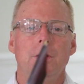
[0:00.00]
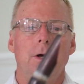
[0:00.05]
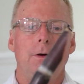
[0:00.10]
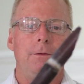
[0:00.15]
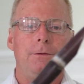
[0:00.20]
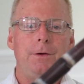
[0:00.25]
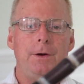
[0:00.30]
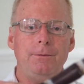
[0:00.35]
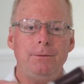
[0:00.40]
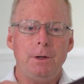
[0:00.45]

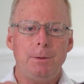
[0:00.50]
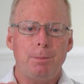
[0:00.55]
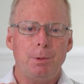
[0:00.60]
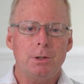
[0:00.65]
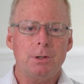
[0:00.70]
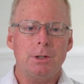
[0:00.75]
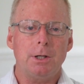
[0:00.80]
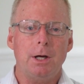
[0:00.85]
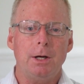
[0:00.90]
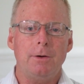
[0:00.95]

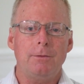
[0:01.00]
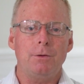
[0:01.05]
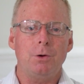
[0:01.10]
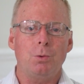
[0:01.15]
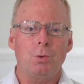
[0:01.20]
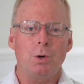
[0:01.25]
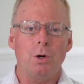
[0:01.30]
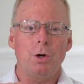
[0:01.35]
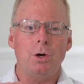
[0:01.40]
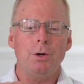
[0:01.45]
50% of the
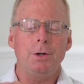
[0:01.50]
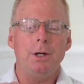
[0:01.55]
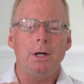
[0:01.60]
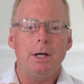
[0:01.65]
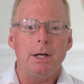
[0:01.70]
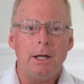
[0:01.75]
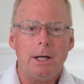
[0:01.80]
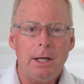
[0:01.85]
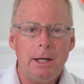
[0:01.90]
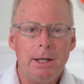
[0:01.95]
world
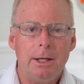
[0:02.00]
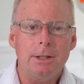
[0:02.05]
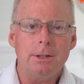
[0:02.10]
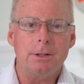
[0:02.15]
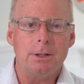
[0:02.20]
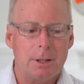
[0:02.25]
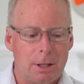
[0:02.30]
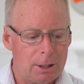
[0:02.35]
is